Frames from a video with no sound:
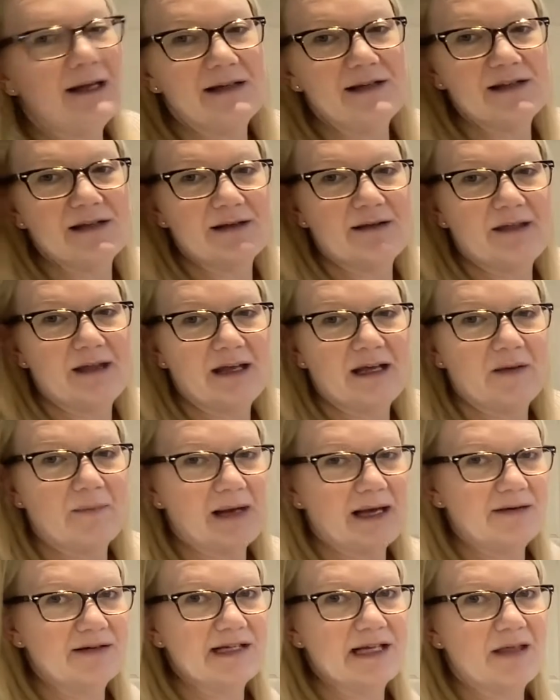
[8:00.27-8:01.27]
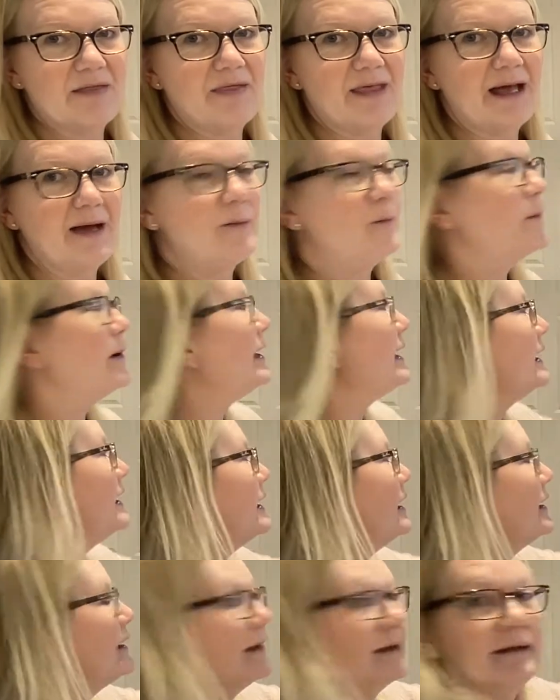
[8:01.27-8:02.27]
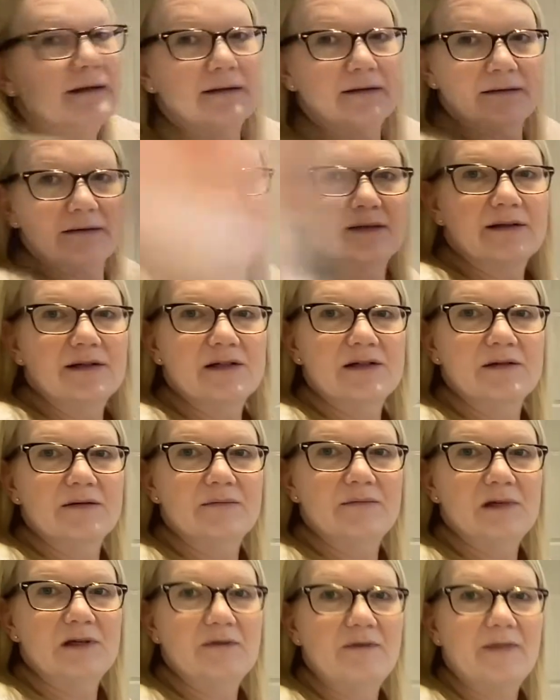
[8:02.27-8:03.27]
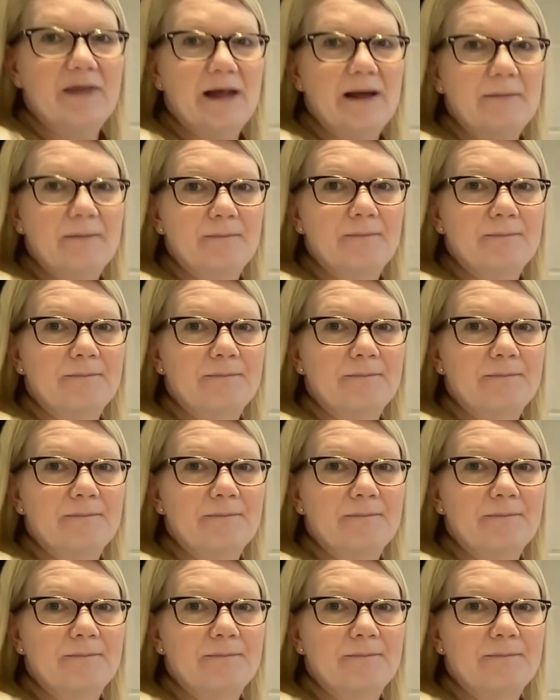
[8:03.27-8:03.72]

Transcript: Let's think about it that way. Let's move that.